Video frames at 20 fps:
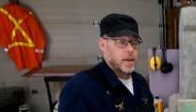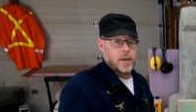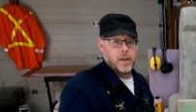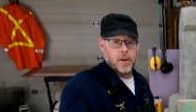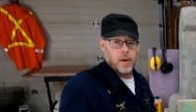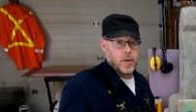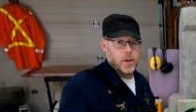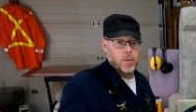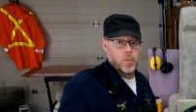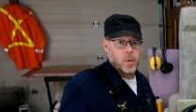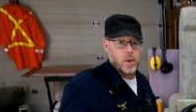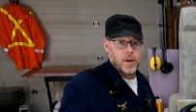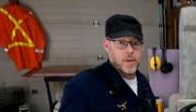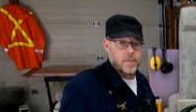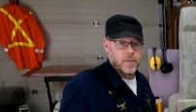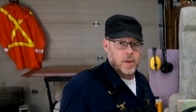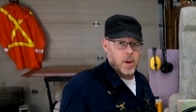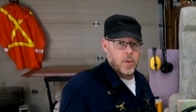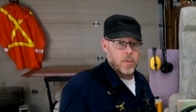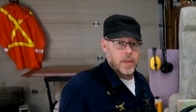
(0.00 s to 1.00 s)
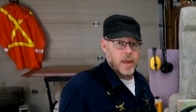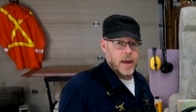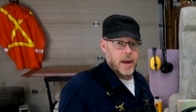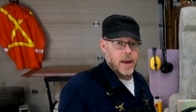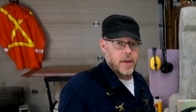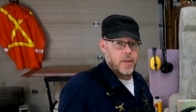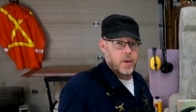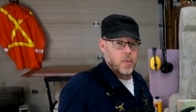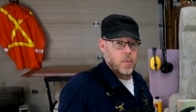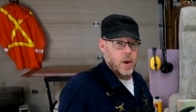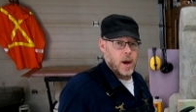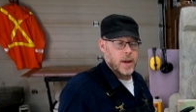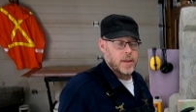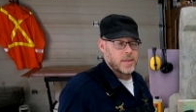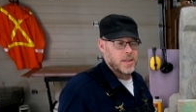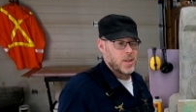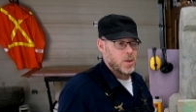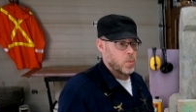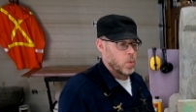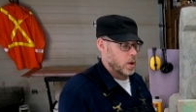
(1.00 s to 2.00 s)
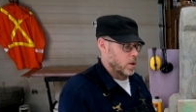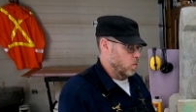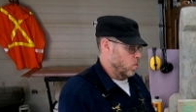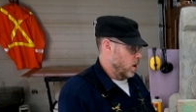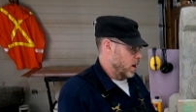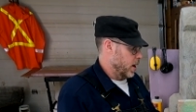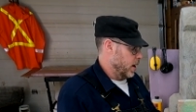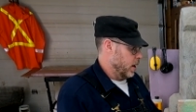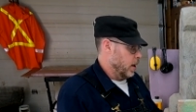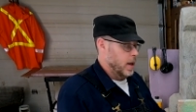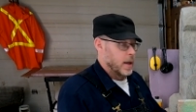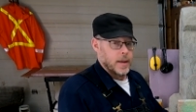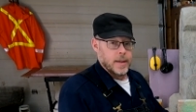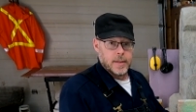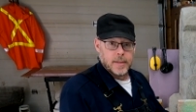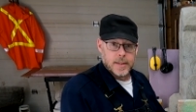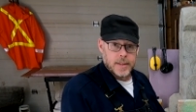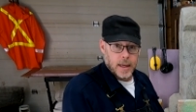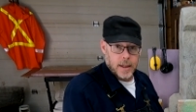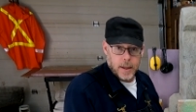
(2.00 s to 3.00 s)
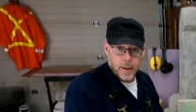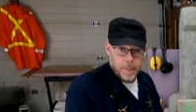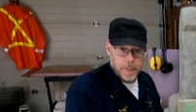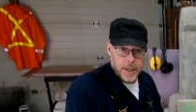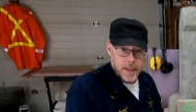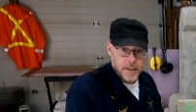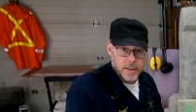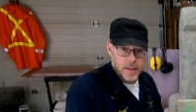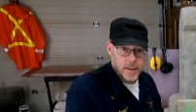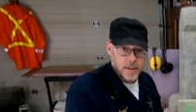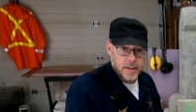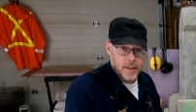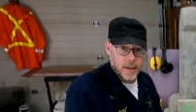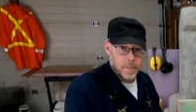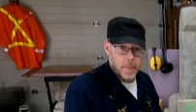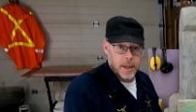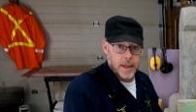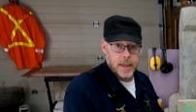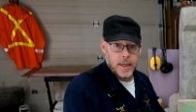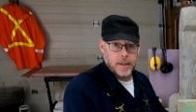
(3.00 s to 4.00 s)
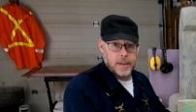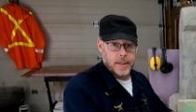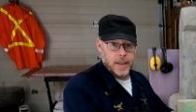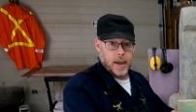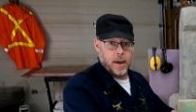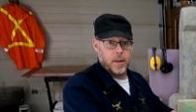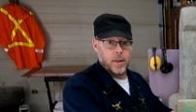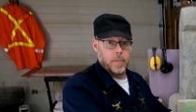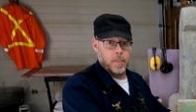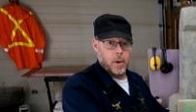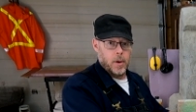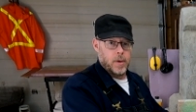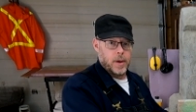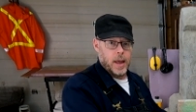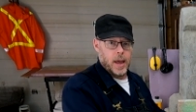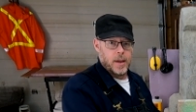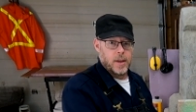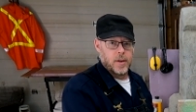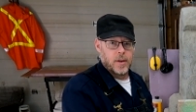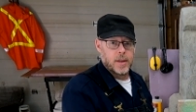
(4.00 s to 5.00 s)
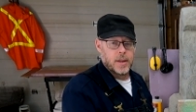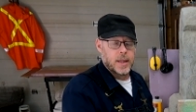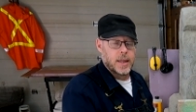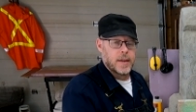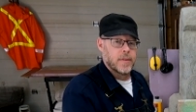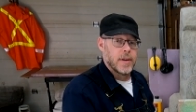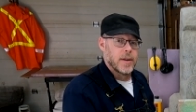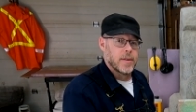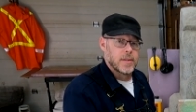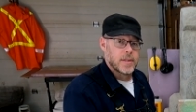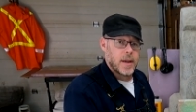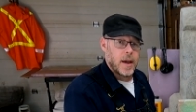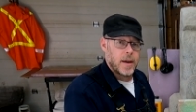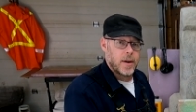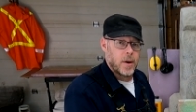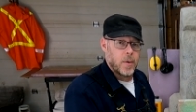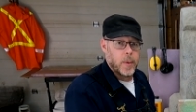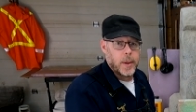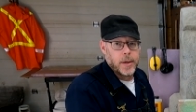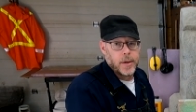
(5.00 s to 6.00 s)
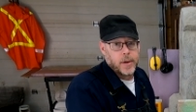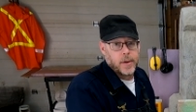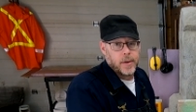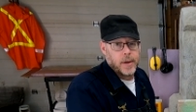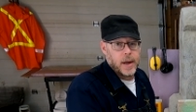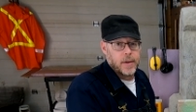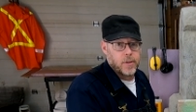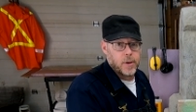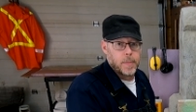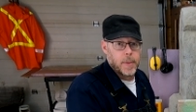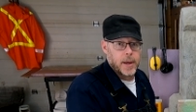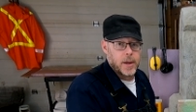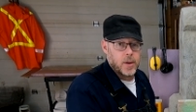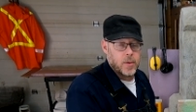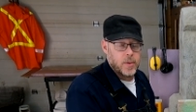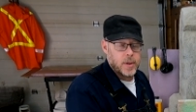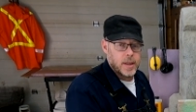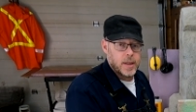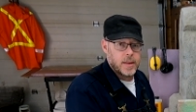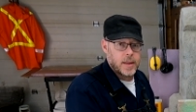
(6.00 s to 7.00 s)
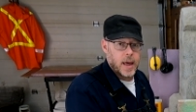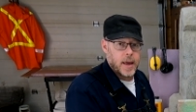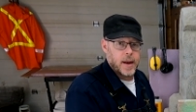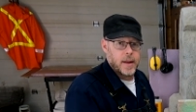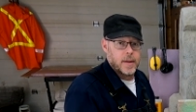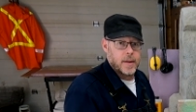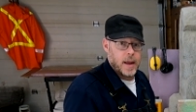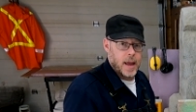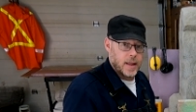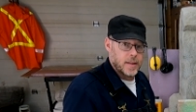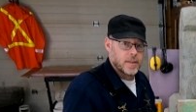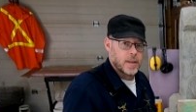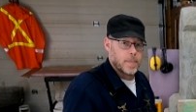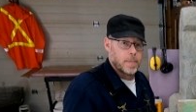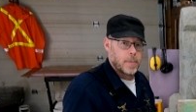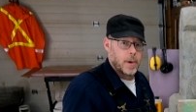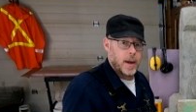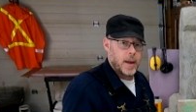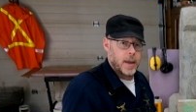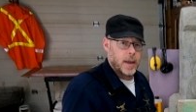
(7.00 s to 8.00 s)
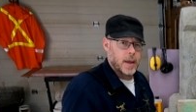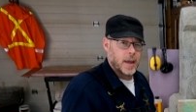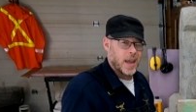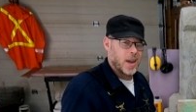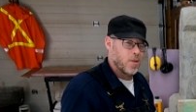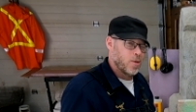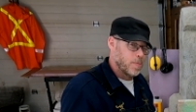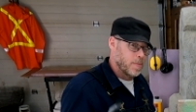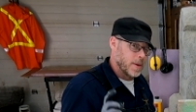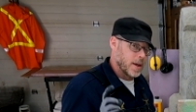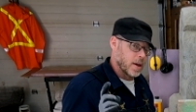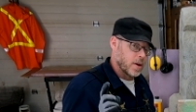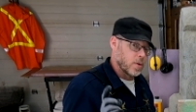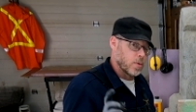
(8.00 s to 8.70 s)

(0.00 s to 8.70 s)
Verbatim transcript: you know you wouldn't have known that otherwise and you wouldn't want to sell a piece to somebody and tell them oh yeah you can leave it outside all winter and everybody who did that it ends up breaking it would be a